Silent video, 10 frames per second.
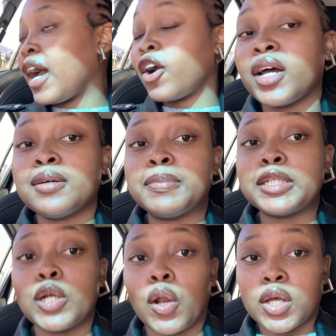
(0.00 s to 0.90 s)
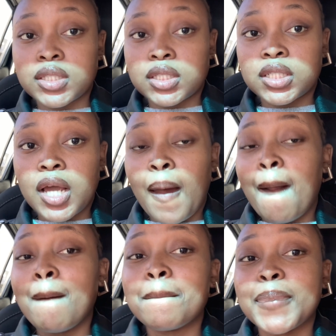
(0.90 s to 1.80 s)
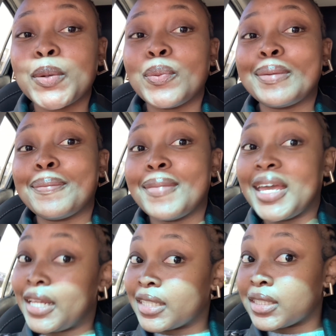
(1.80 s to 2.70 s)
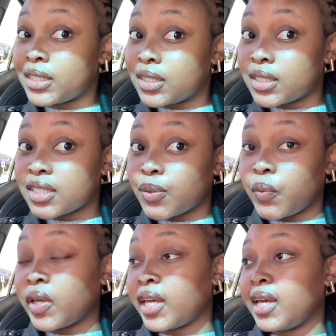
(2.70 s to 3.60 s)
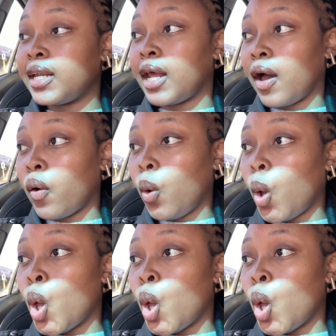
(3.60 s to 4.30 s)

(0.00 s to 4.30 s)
I a bit lost, but we made it. We're here now.